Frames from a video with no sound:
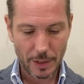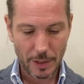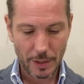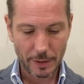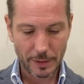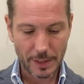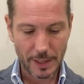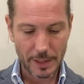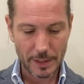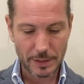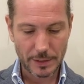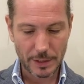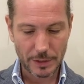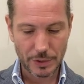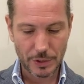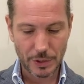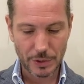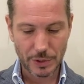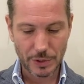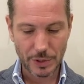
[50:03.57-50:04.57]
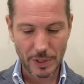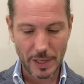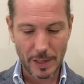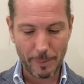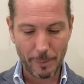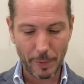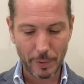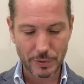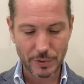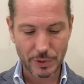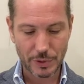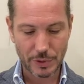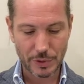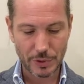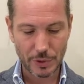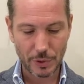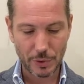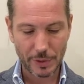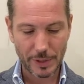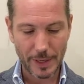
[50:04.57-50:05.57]
Okay, this is important.
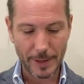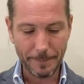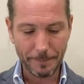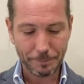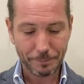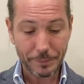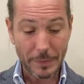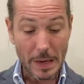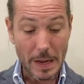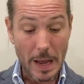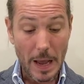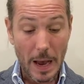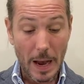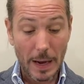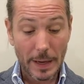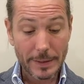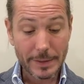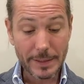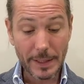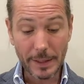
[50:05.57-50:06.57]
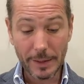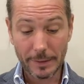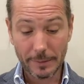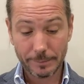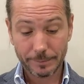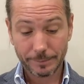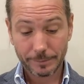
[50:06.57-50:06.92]
Okay, then